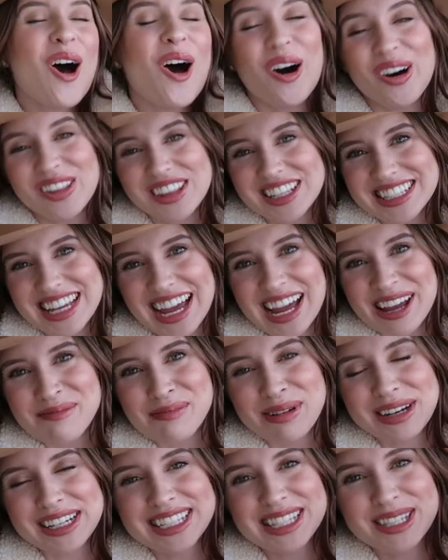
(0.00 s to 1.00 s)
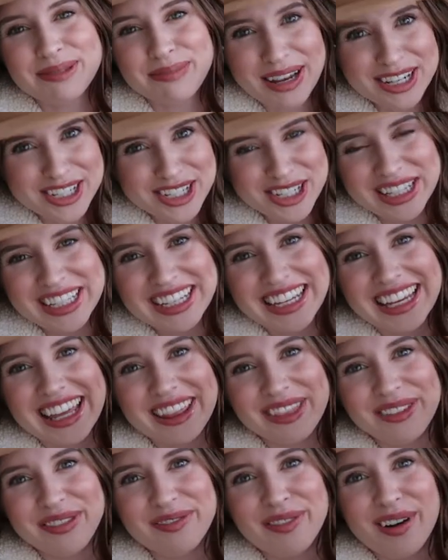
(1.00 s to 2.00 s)
all the time, but especially
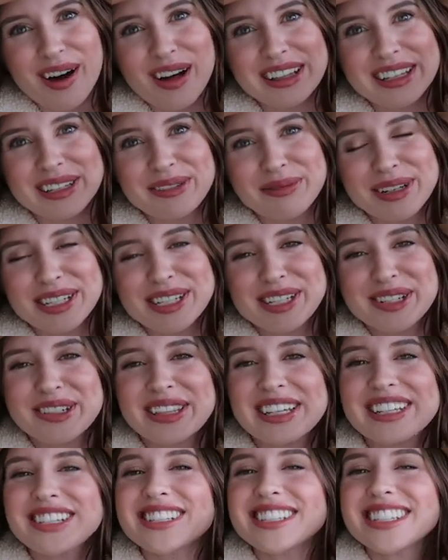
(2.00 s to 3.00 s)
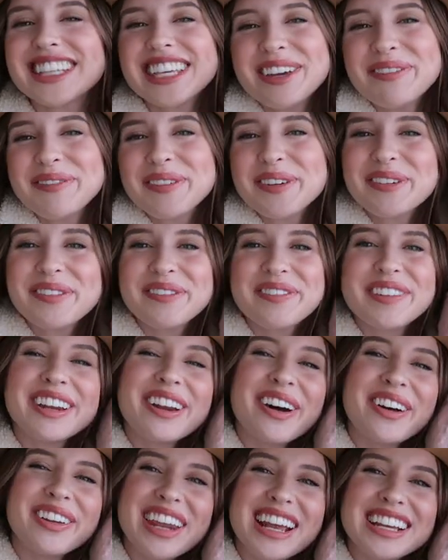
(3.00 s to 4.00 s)
in the fall and winter, they just keep your
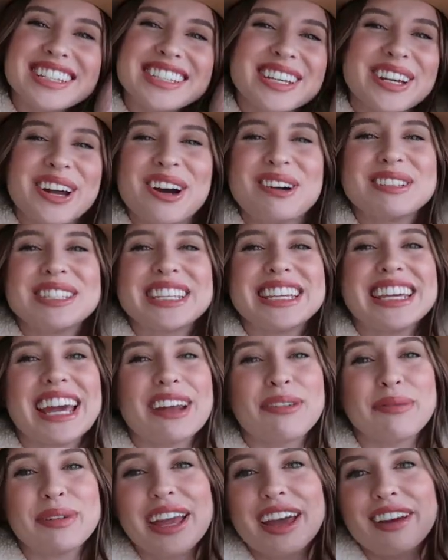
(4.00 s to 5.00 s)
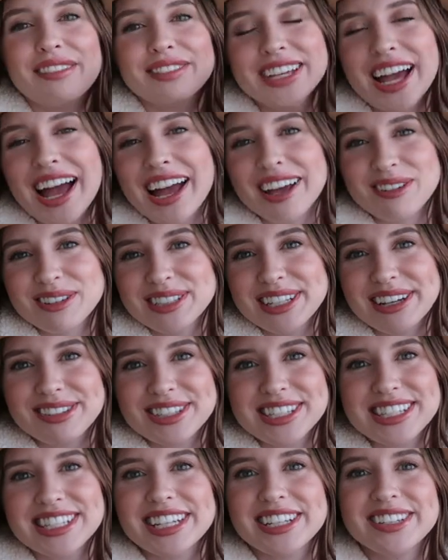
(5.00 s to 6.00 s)
feet all nice and cozy, and we have tile
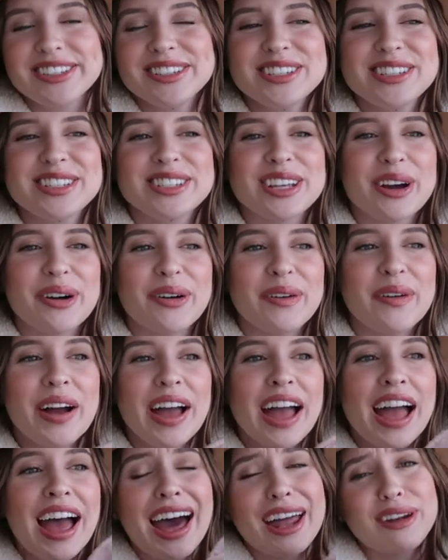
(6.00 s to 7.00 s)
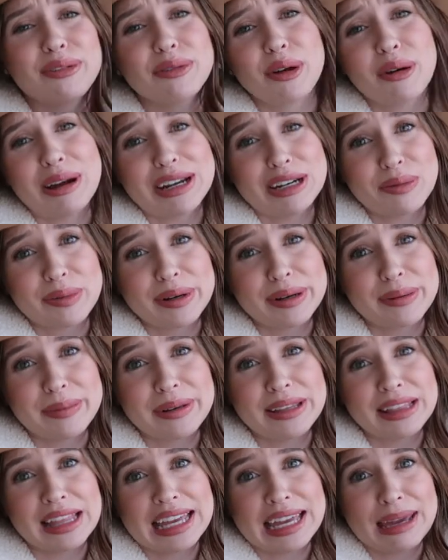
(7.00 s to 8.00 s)
downstairs, so I don't know, I don't wanna
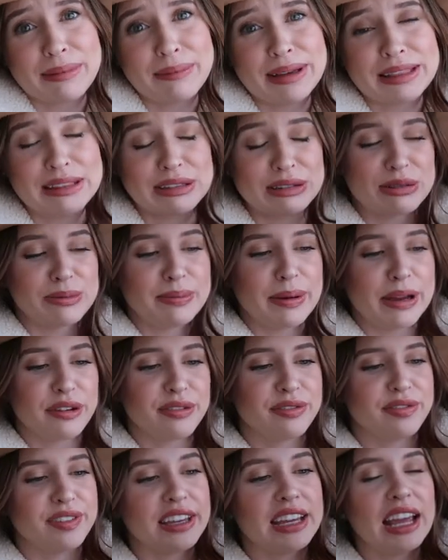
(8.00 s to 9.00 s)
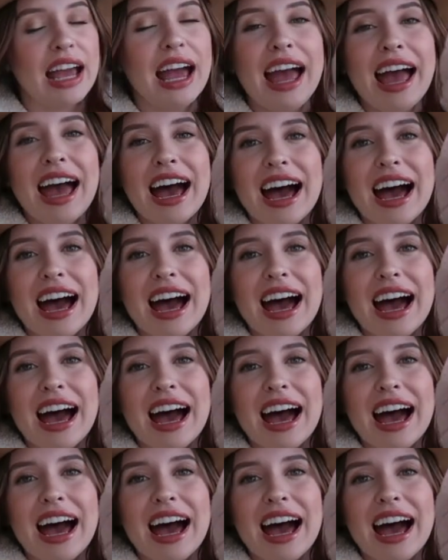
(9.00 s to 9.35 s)
be like in my little bare feet.